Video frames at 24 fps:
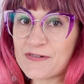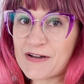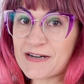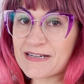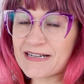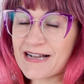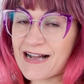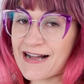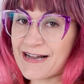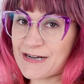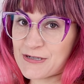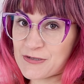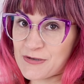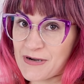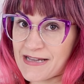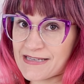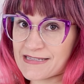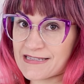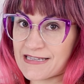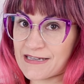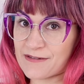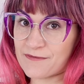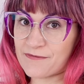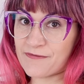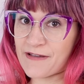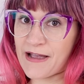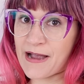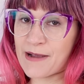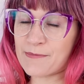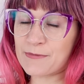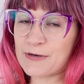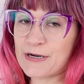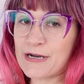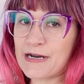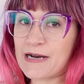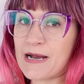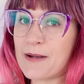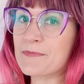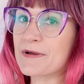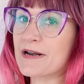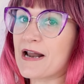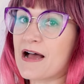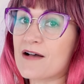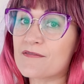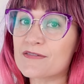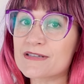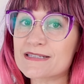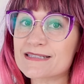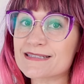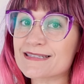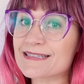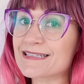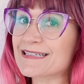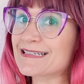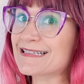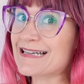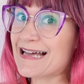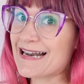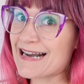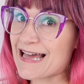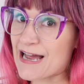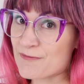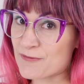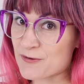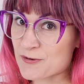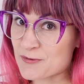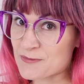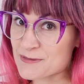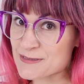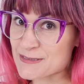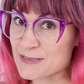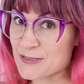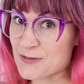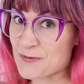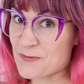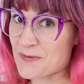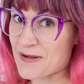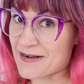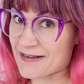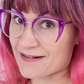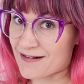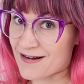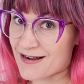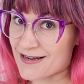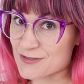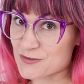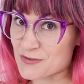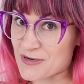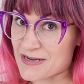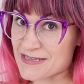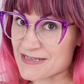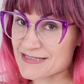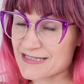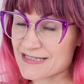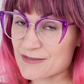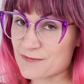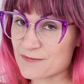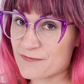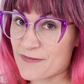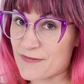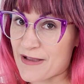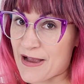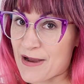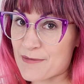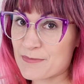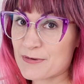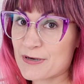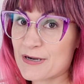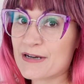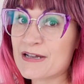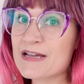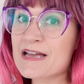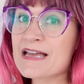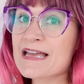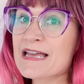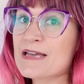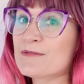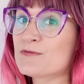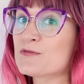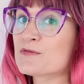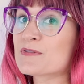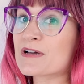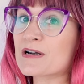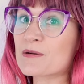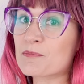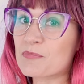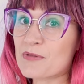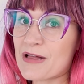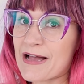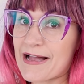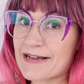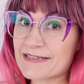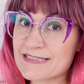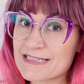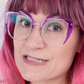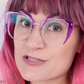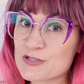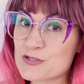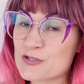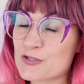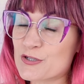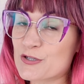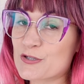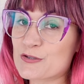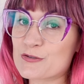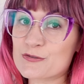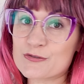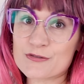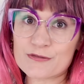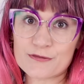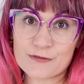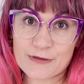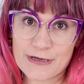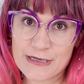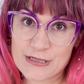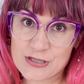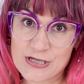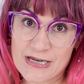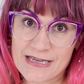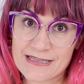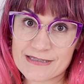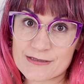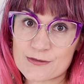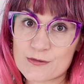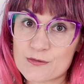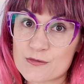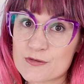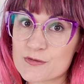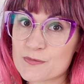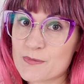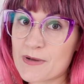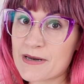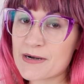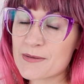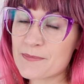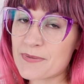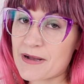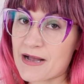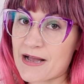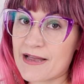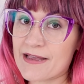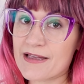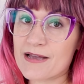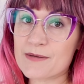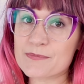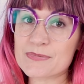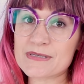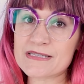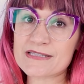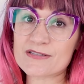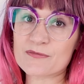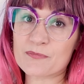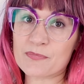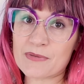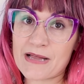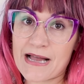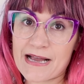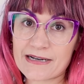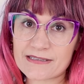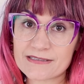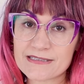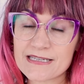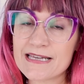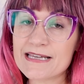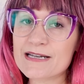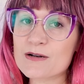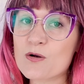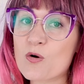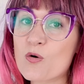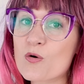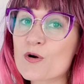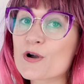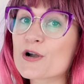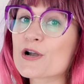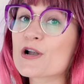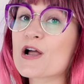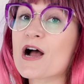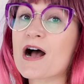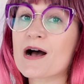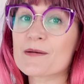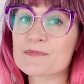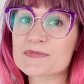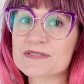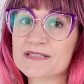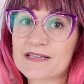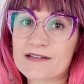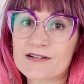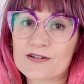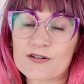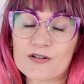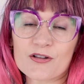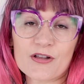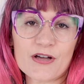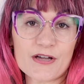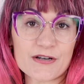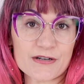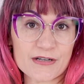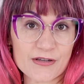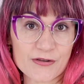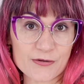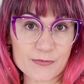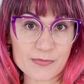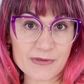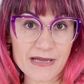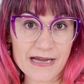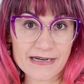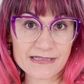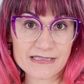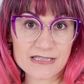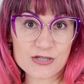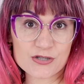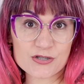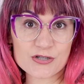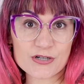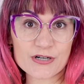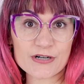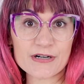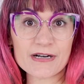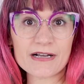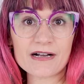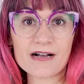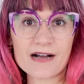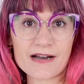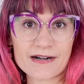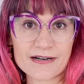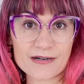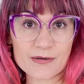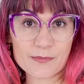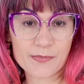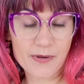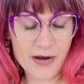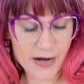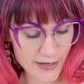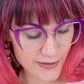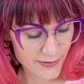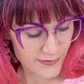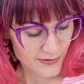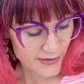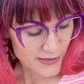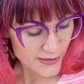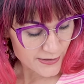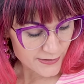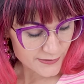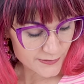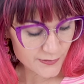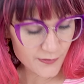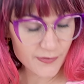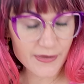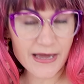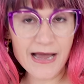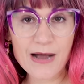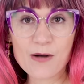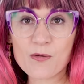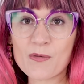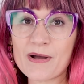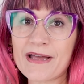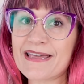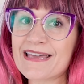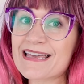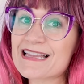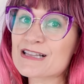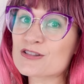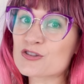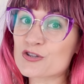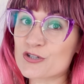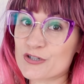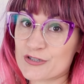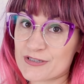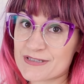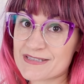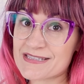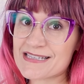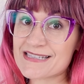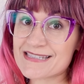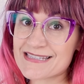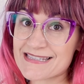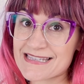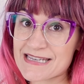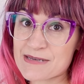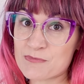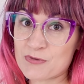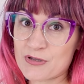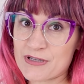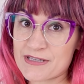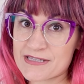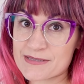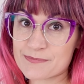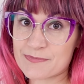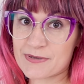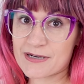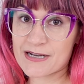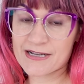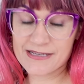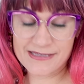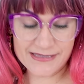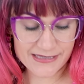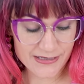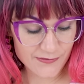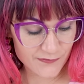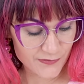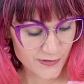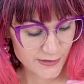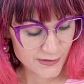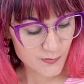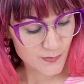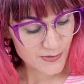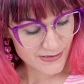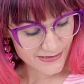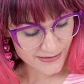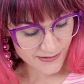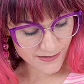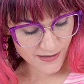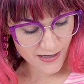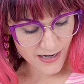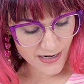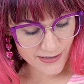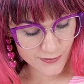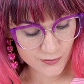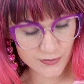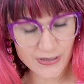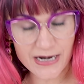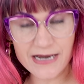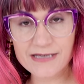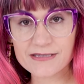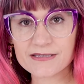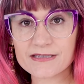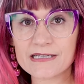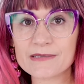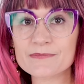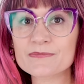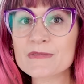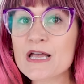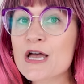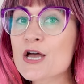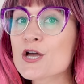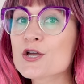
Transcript: fun contrasting fabric, but obviously not everyone's gonna want a contrasting fabric. If you've got a black t-shirt, there's a great chance you just wanna buy a piece of black knit or upcycle another black t-shirt and cut it apart. So that way it looks seamless because if this wasn't contrasting,